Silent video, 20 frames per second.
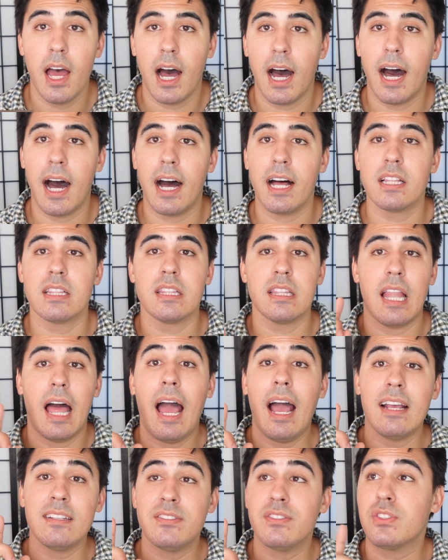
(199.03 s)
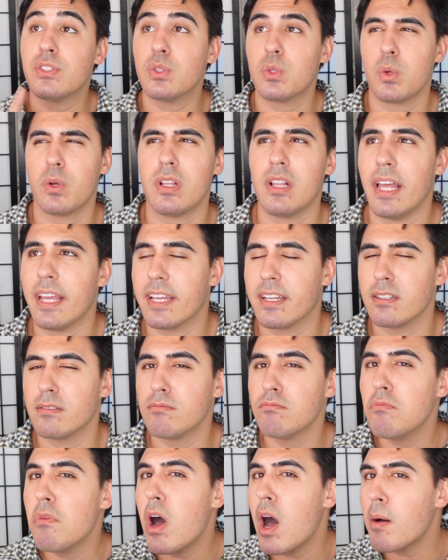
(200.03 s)
Uh, last sort of like
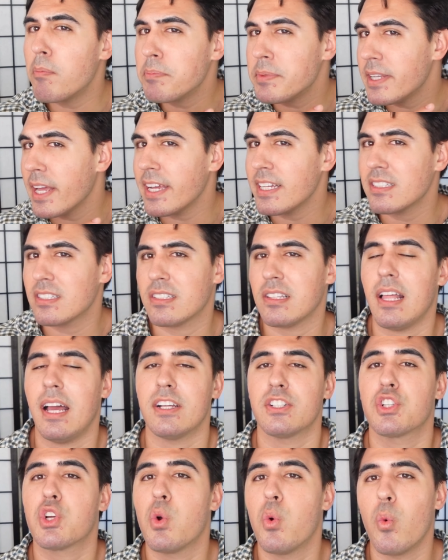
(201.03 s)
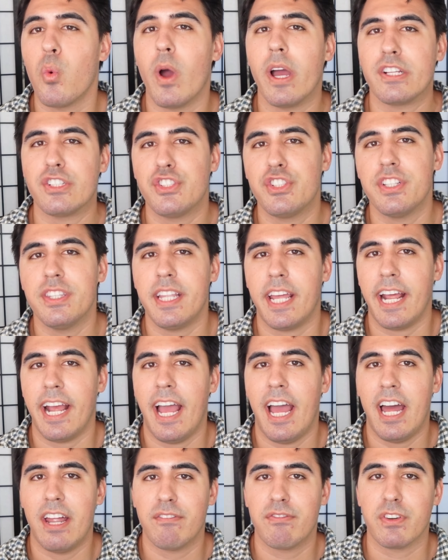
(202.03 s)
update slash question that I
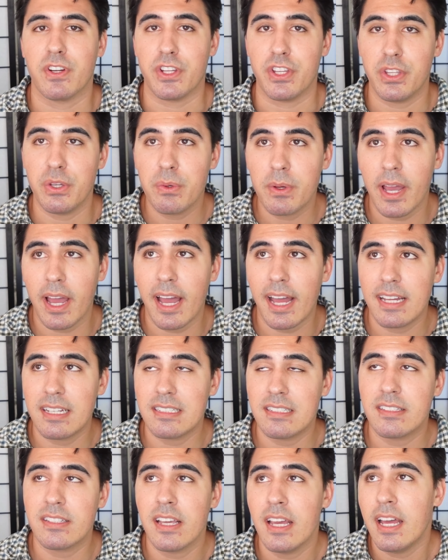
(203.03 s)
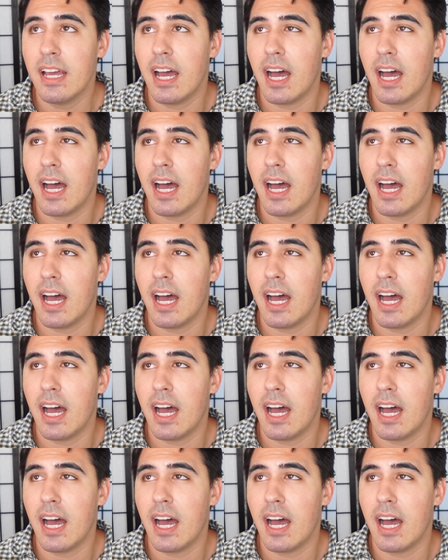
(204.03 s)
had for you guys,